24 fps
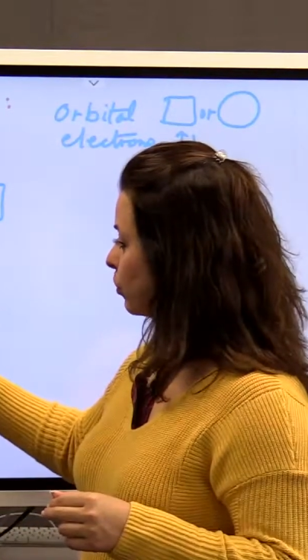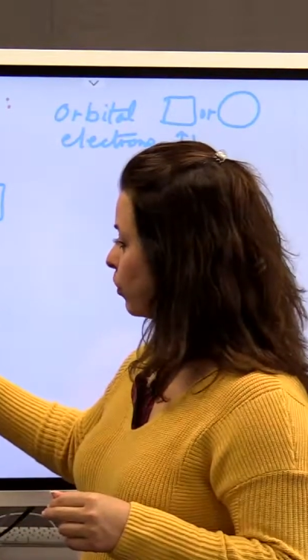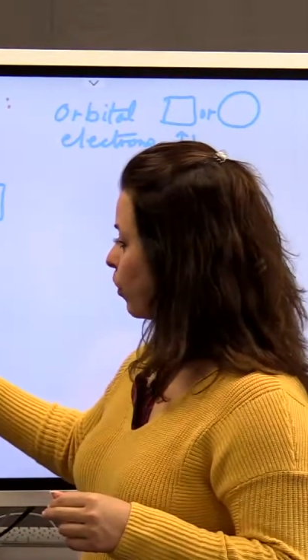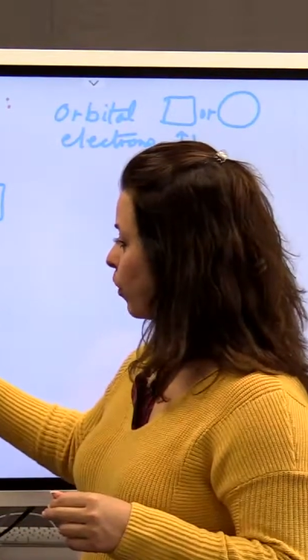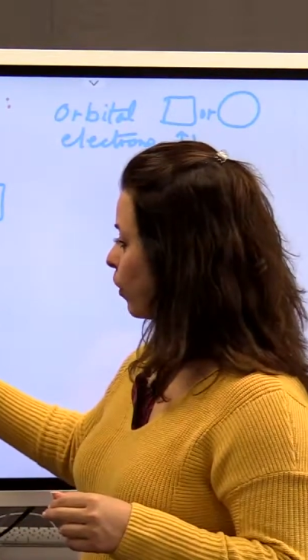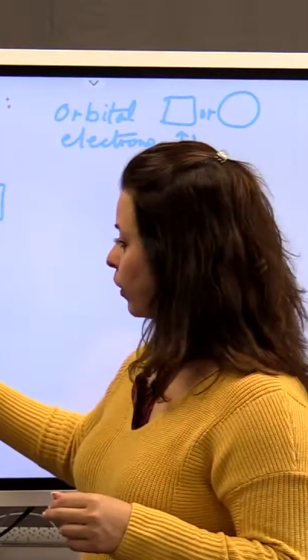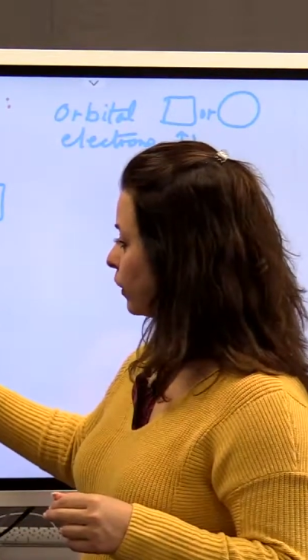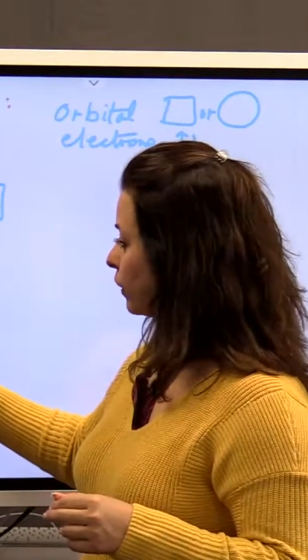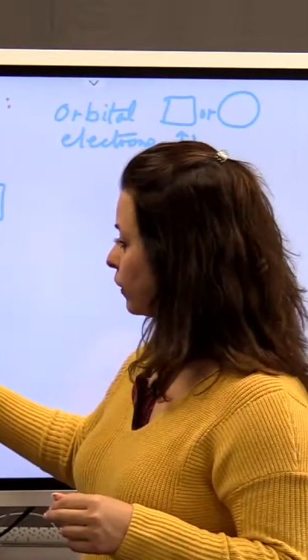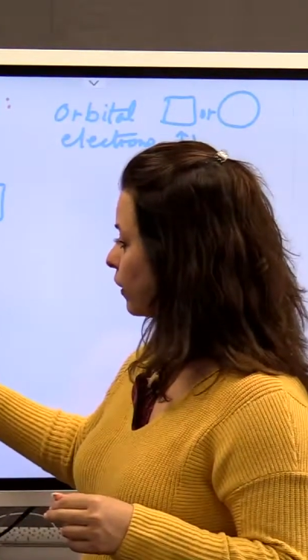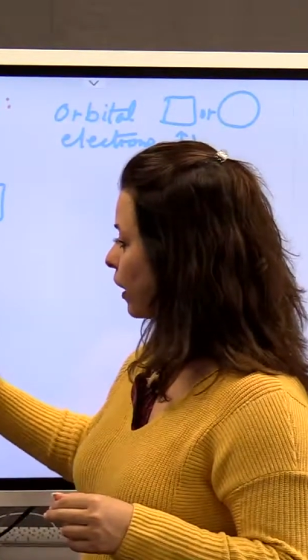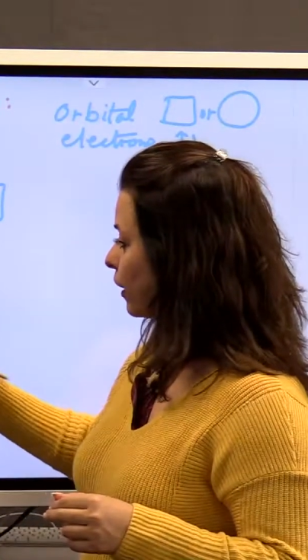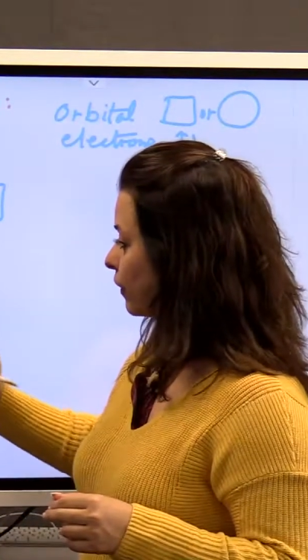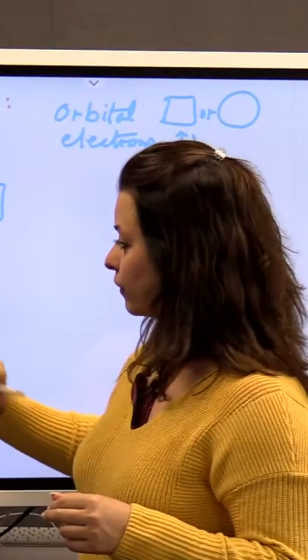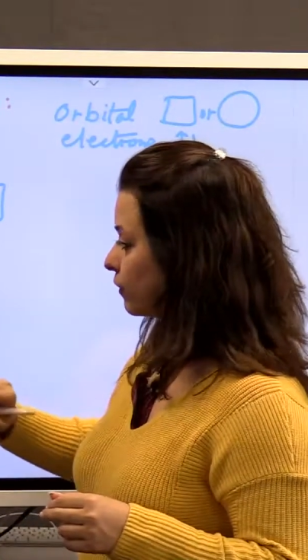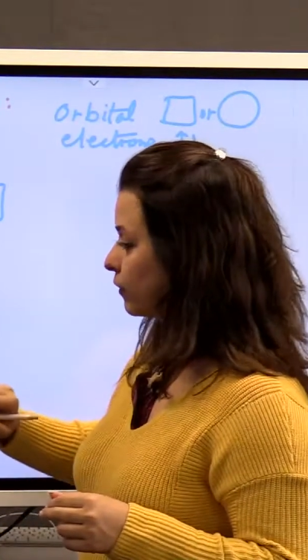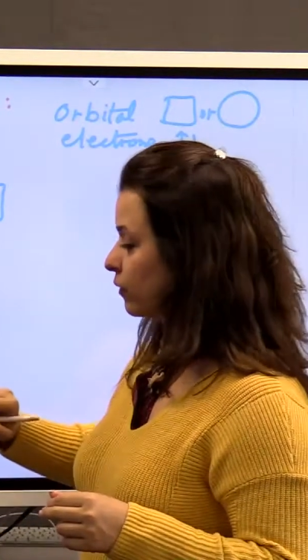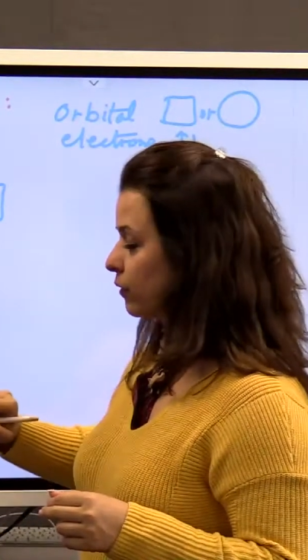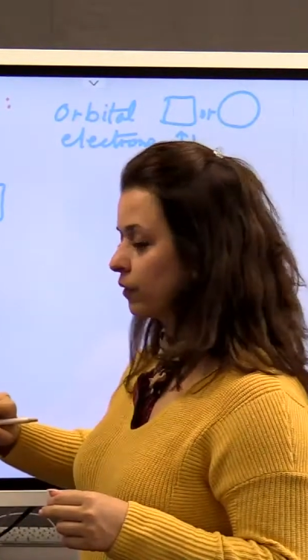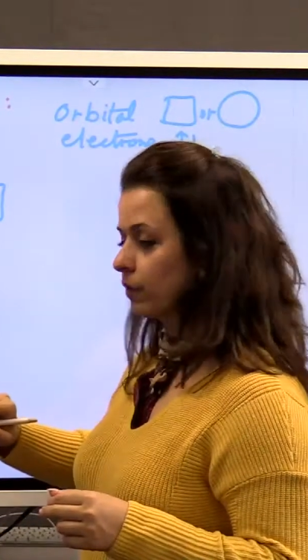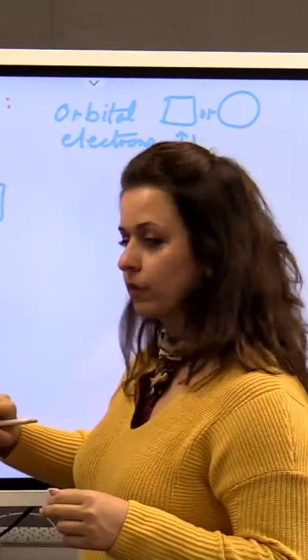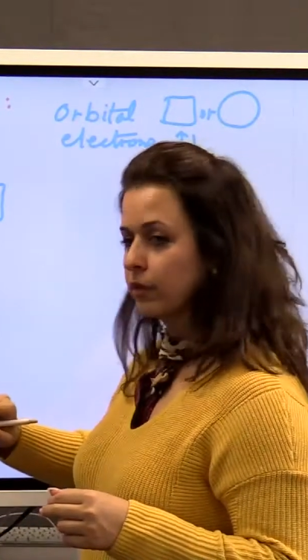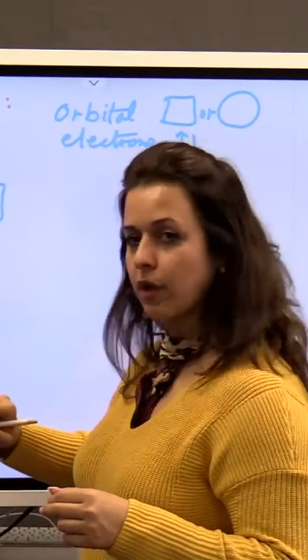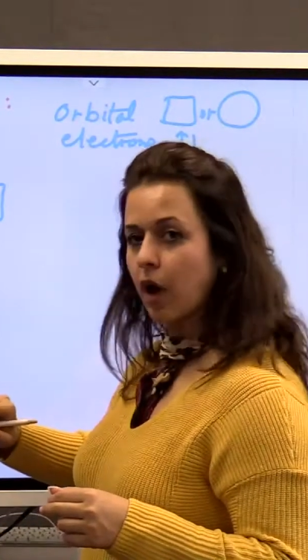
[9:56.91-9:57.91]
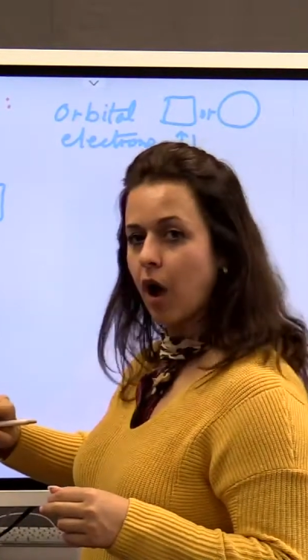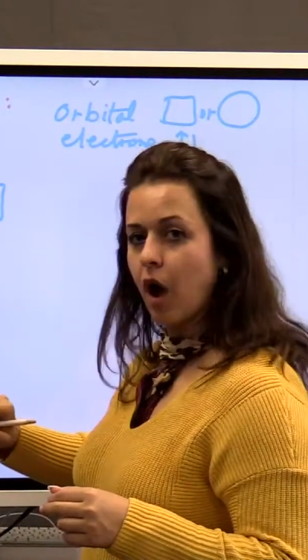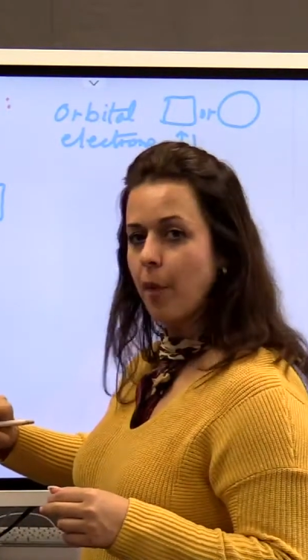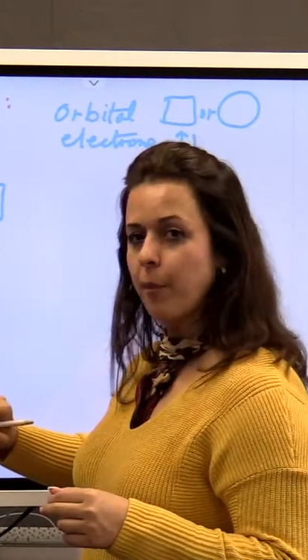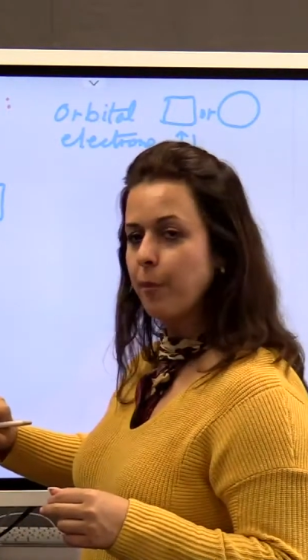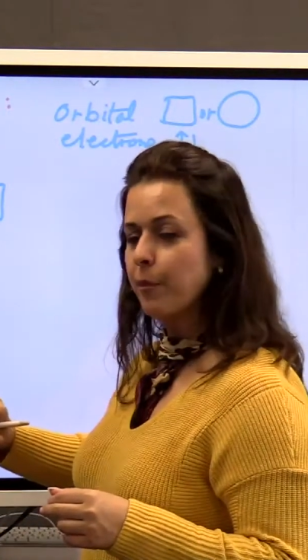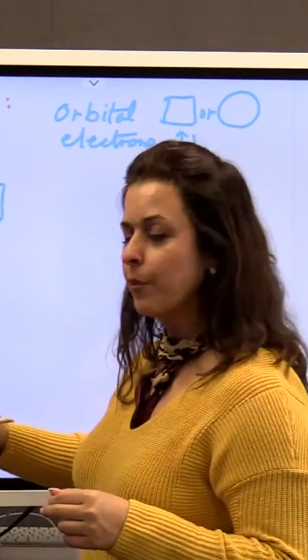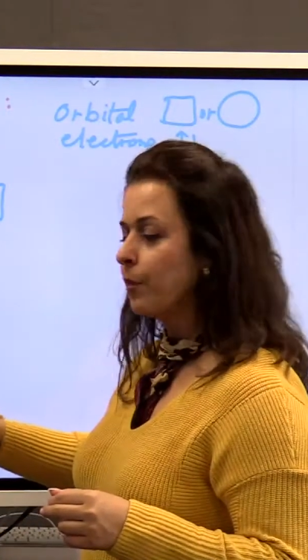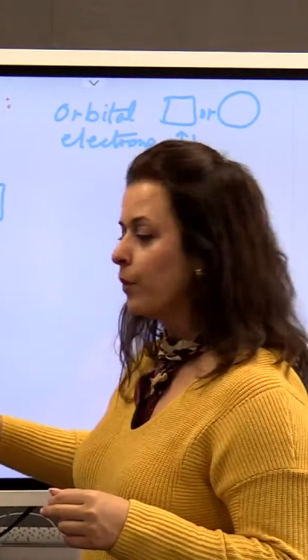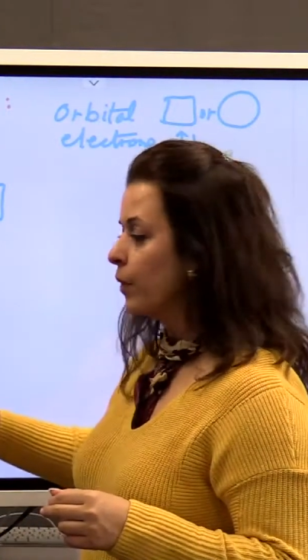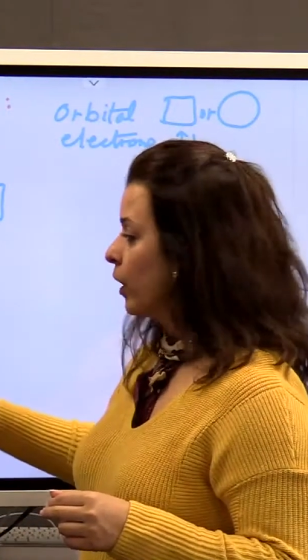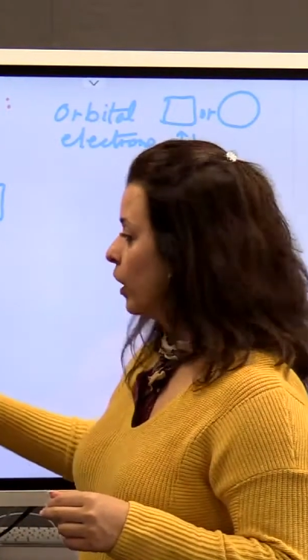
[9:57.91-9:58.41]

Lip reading: point at top,